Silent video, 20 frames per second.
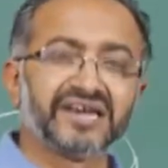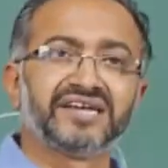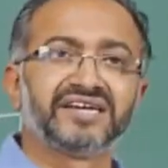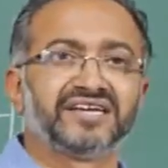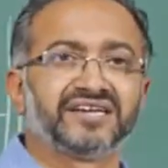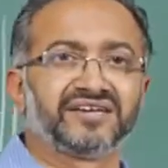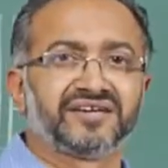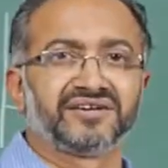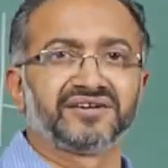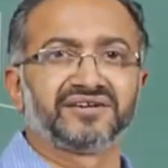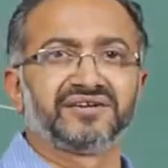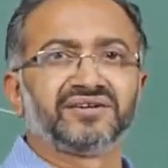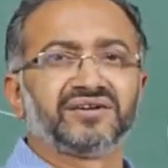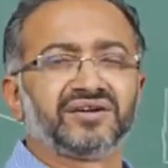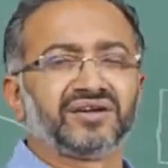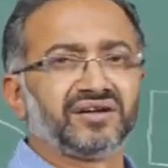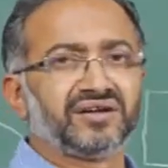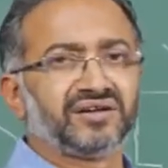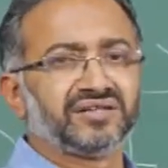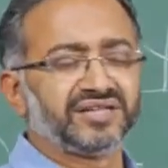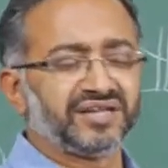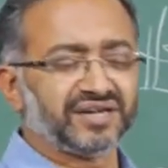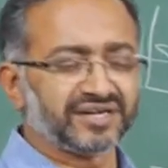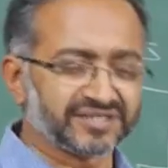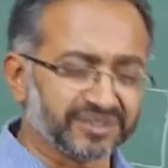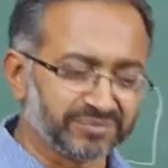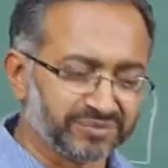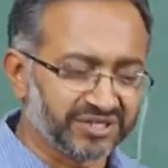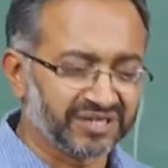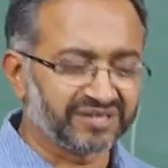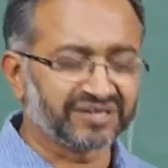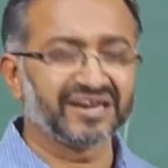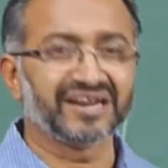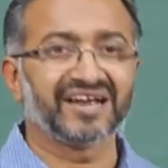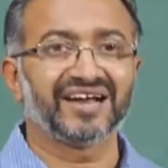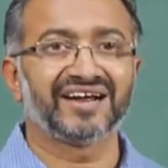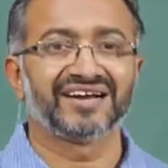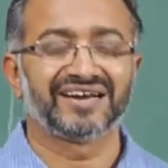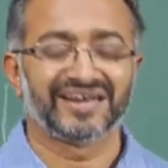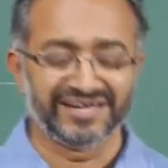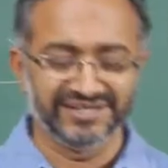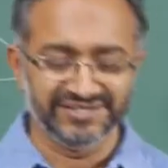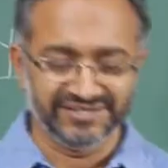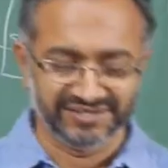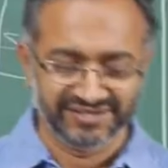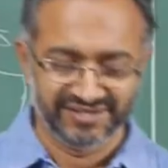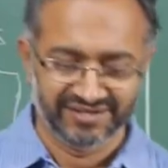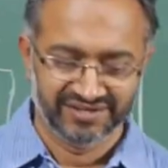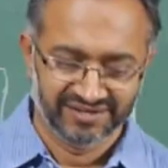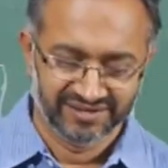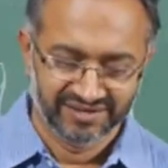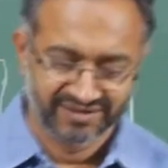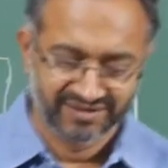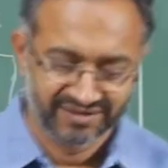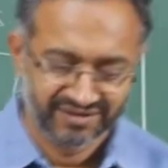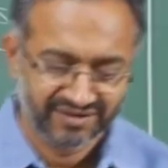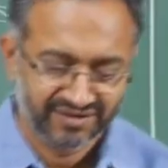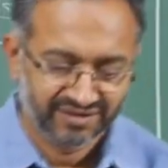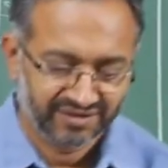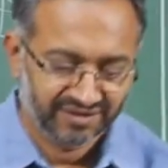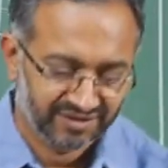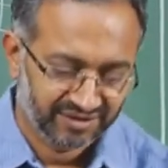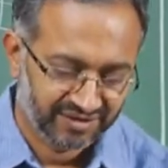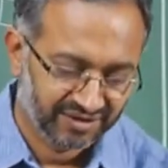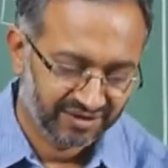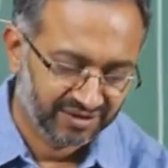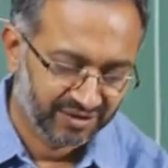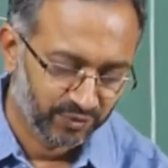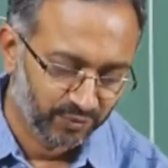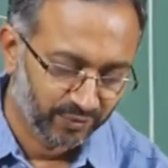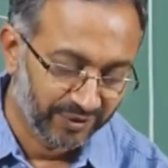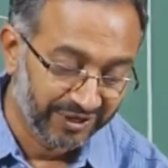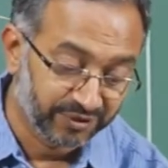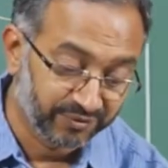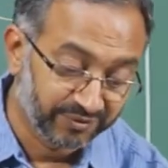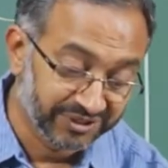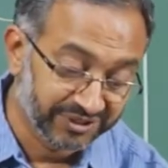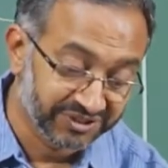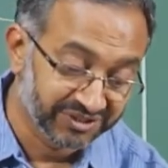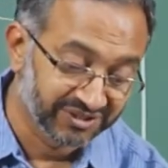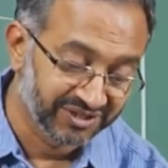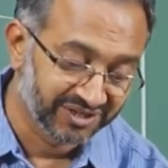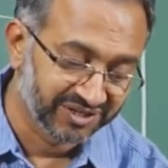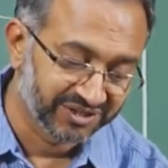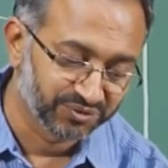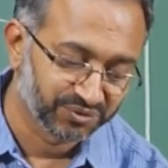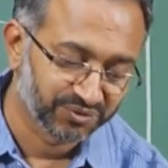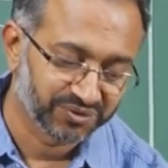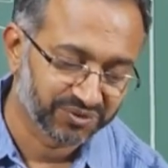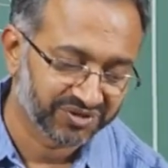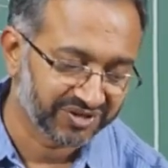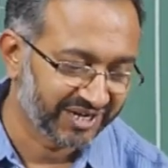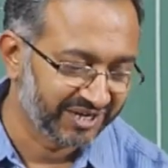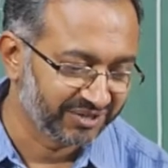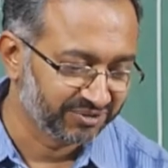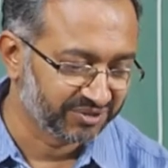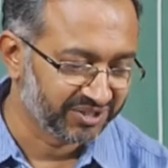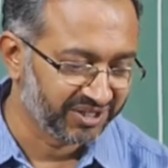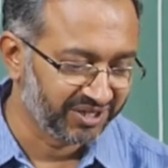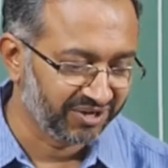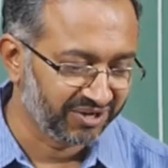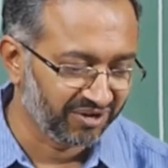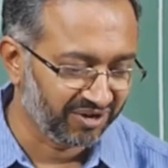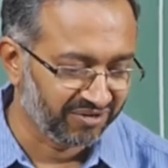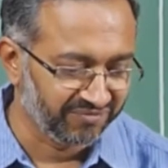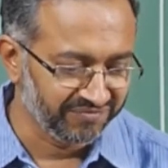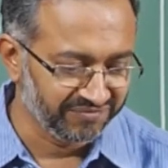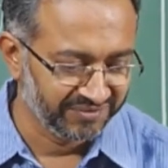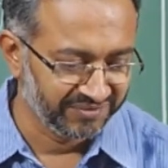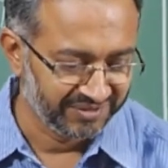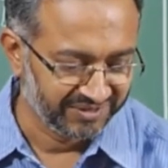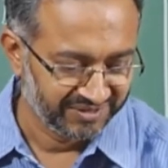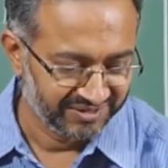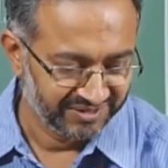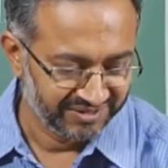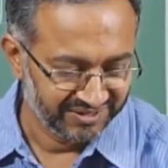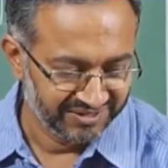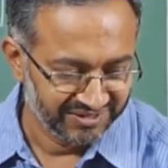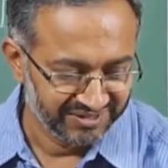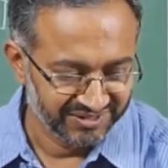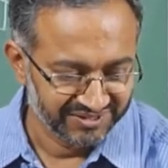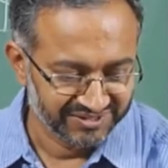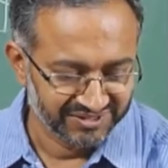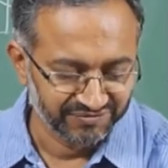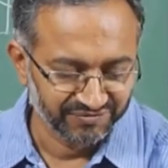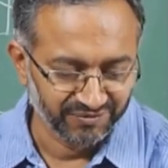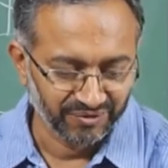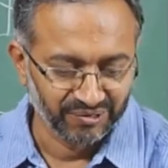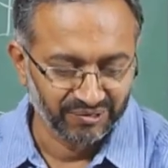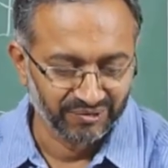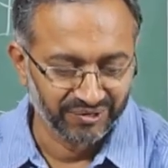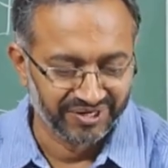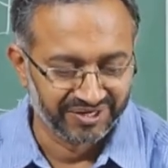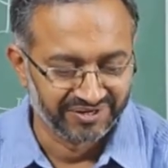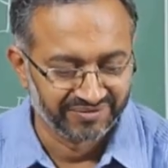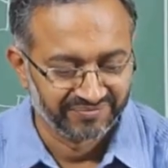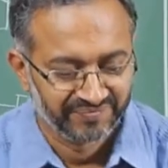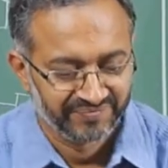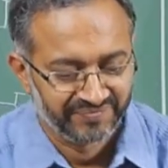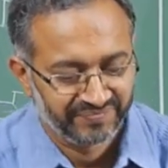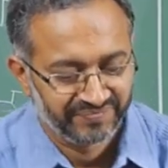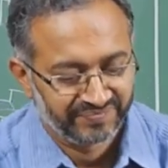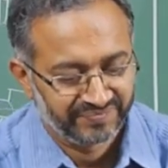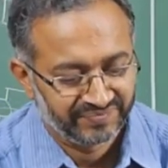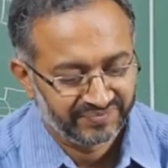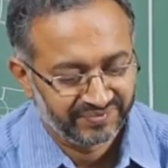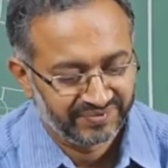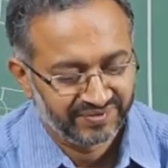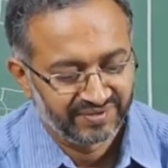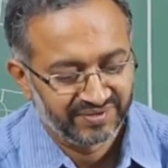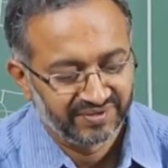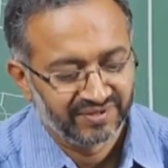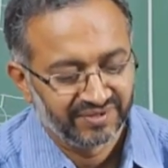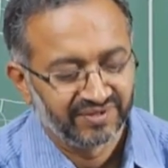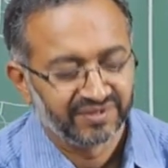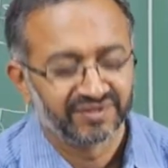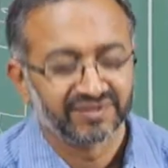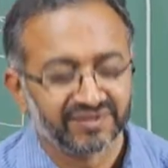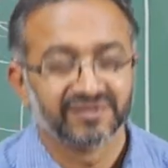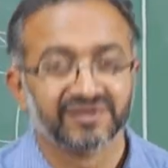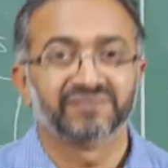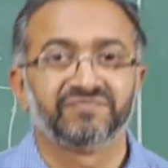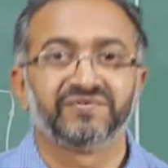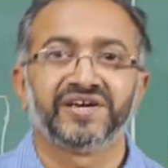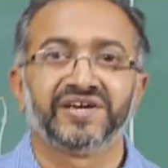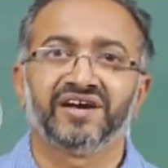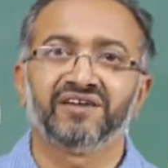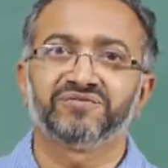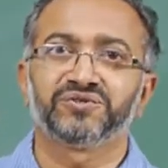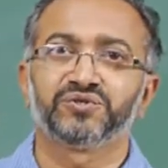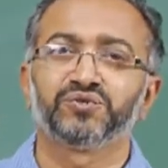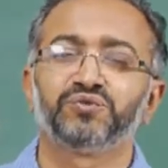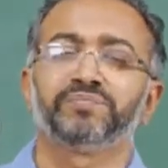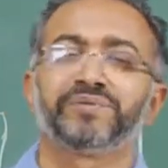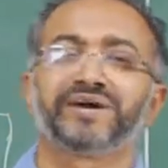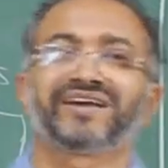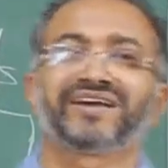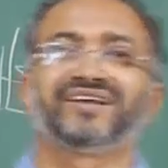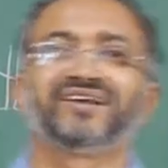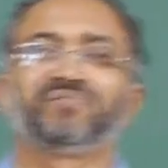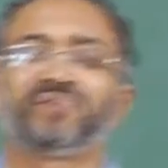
and error. There are some general guidelines. One question that you could try to think of is the following: that we have two parallel